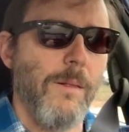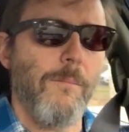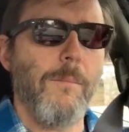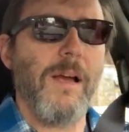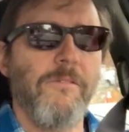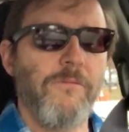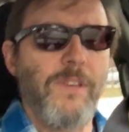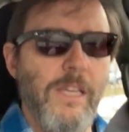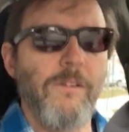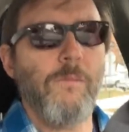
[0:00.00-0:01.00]
my
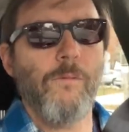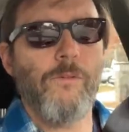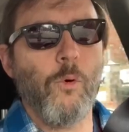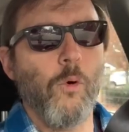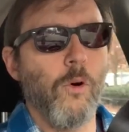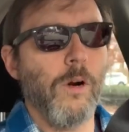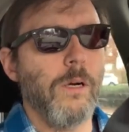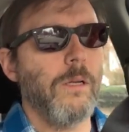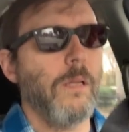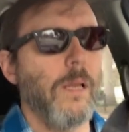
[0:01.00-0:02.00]
fee
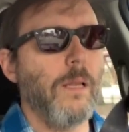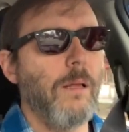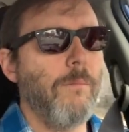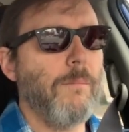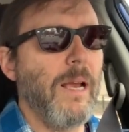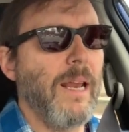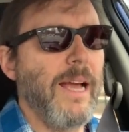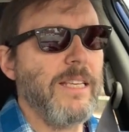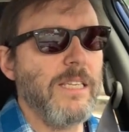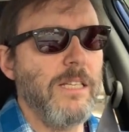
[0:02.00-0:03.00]
for my
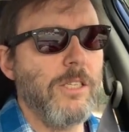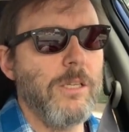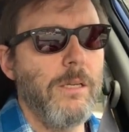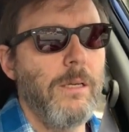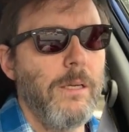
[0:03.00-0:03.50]
license